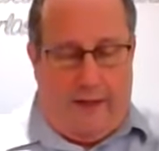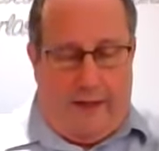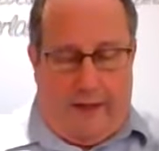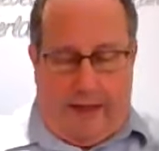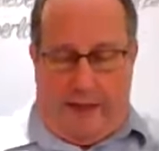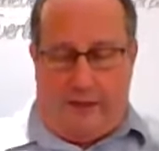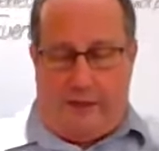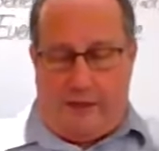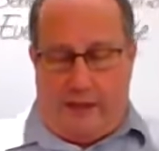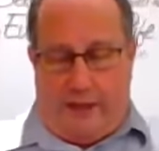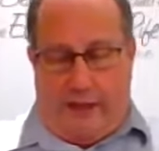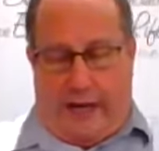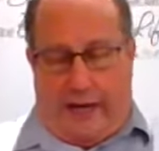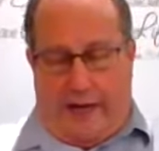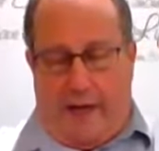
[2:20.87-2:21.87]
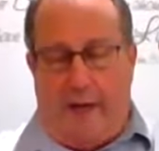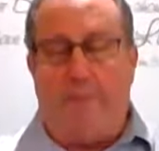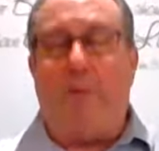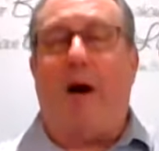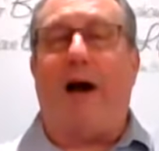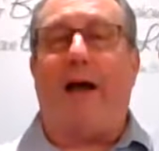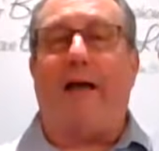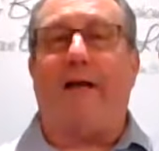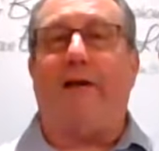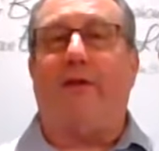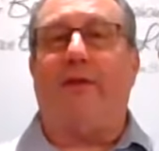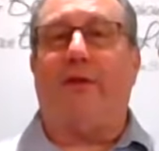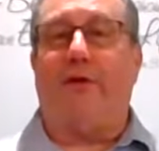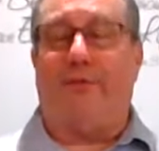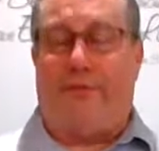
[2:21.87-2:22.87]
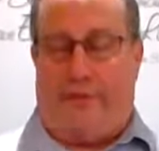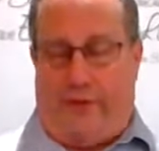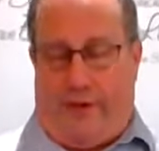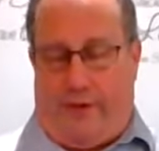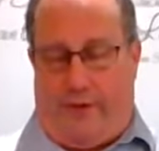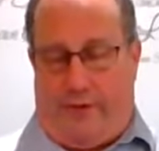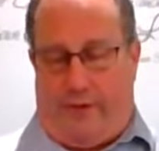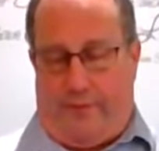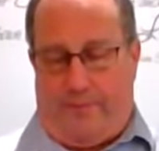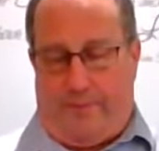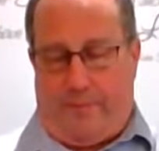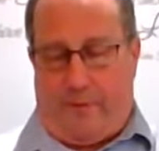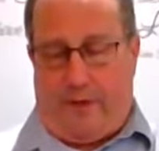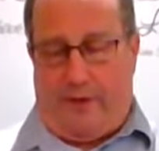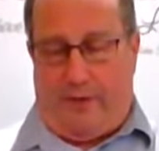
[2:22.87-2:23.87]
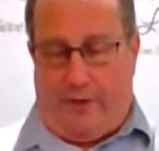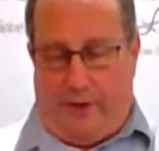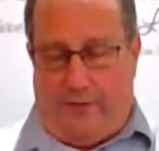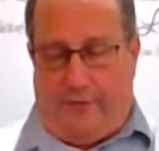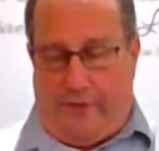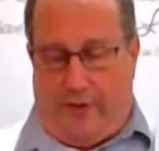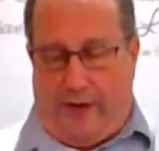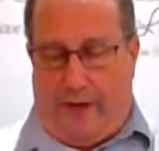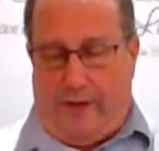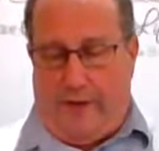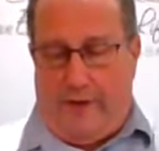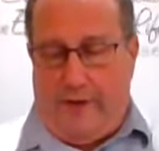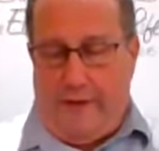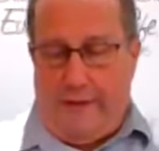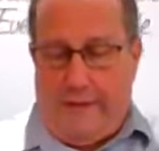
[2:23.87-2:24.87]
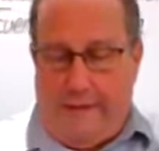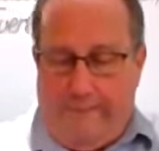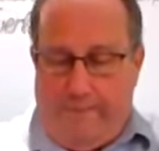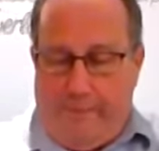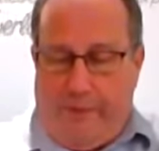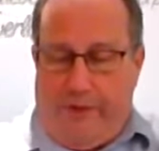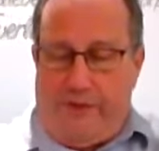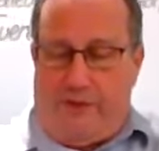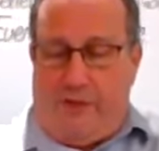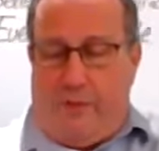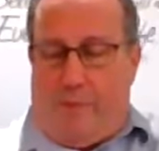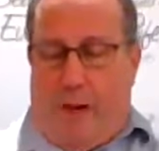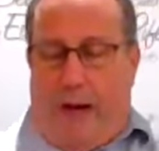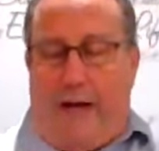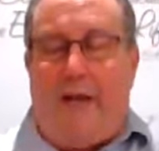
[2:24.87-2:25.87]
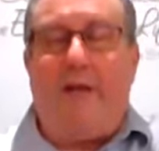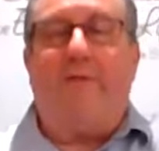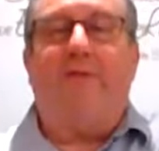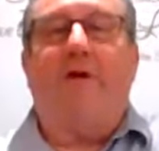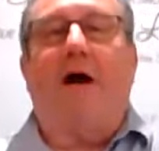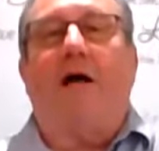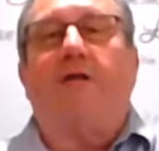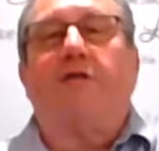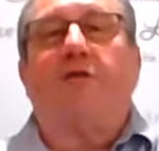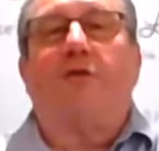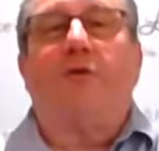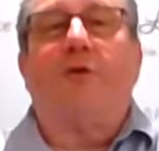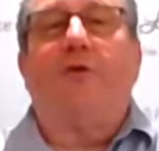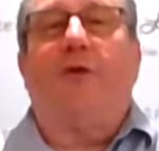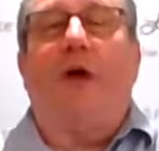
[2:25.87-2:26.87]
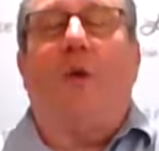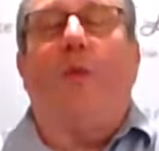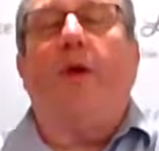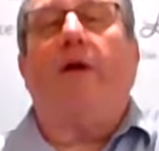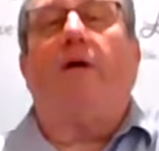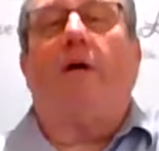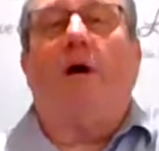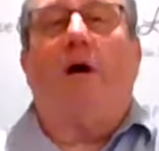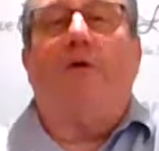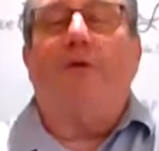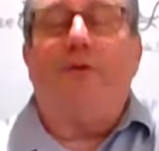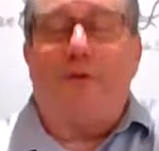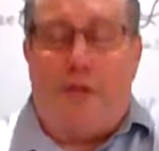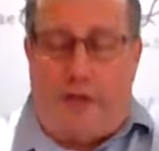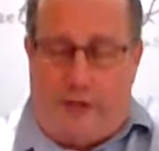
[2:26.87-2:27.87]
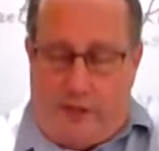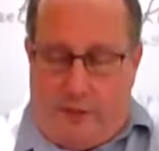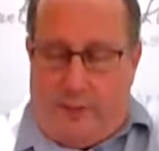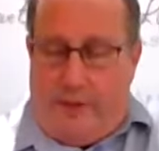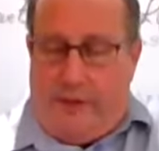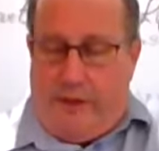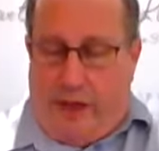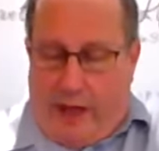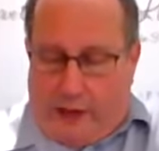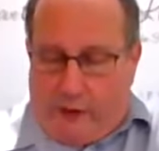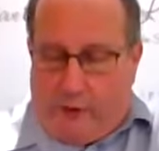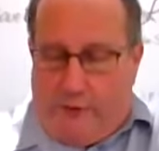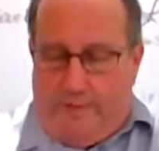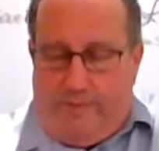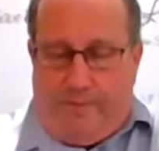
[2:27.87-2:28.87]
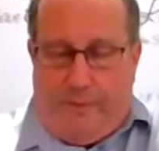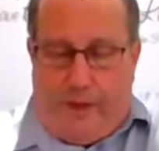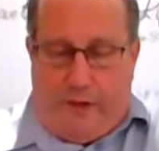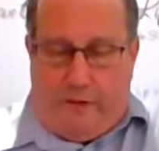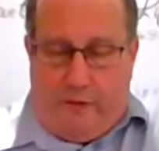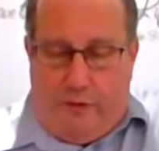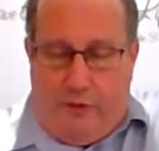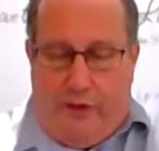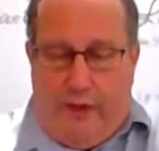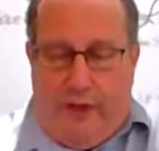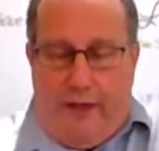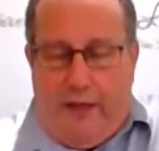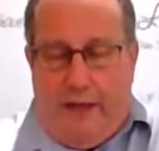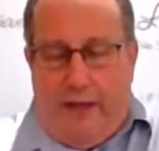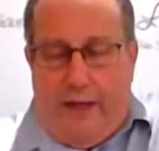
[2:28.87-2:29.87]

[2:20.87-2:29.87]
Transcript: He's got in mind the faith, the faith is the body of God's truth that we call New Testament doctrine, including